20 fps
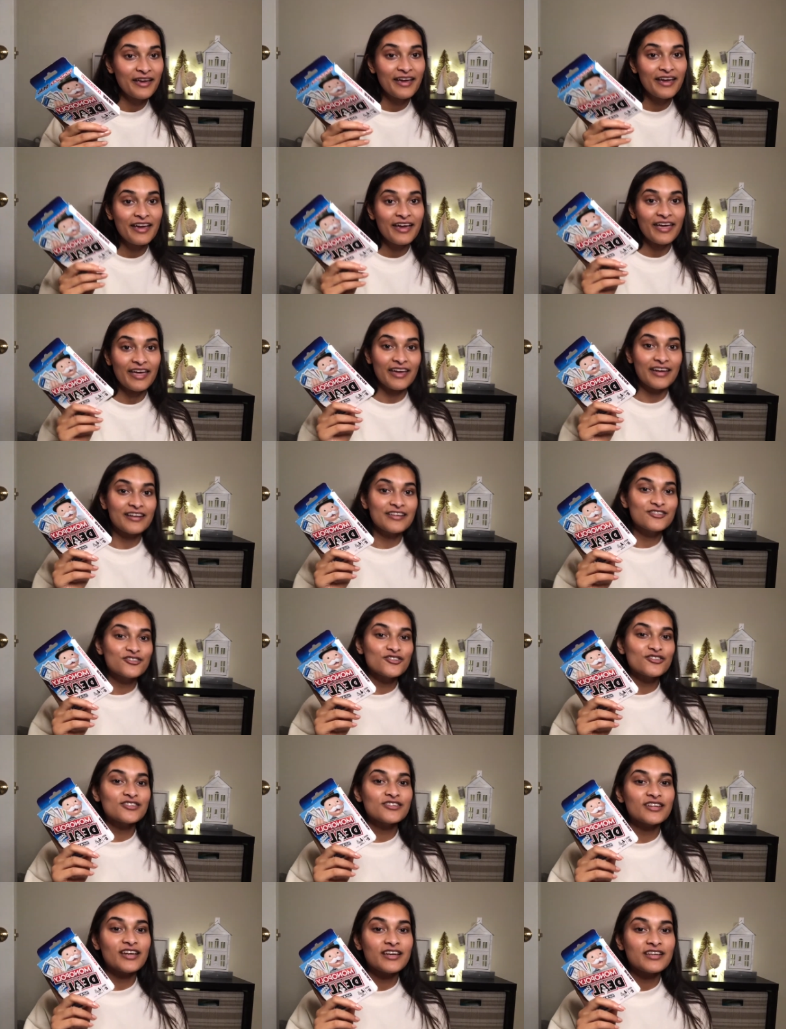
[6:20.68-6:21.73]
and it's
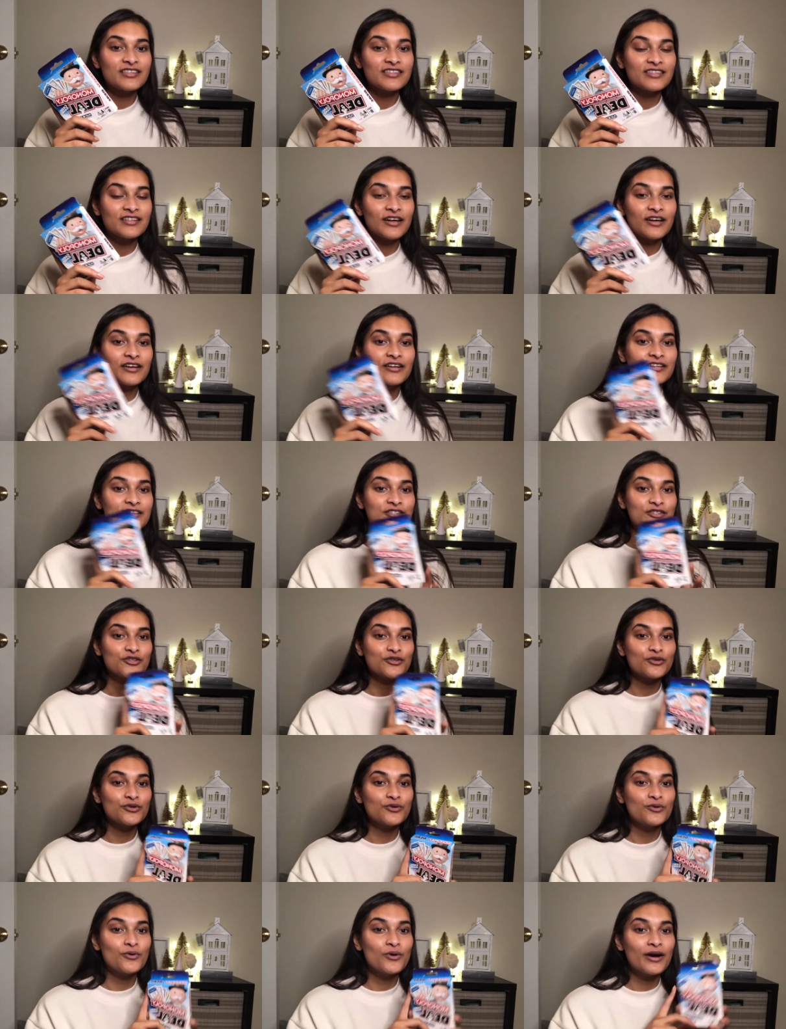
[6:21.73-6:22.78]
just nice
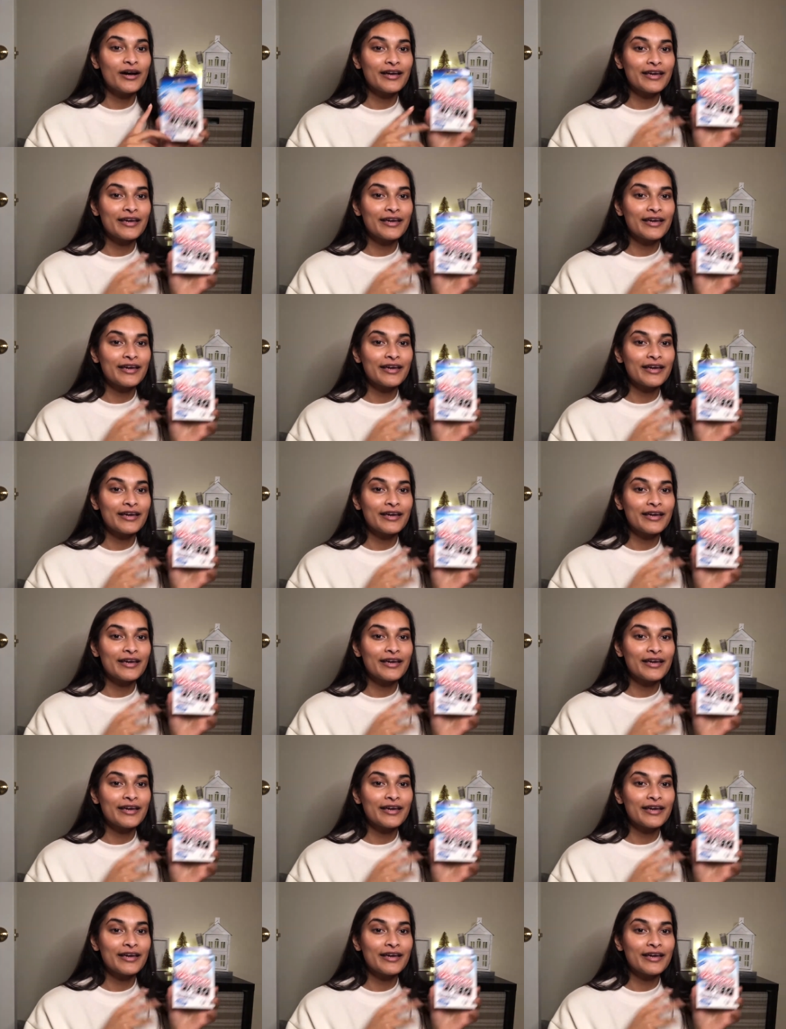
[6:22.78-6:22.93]
to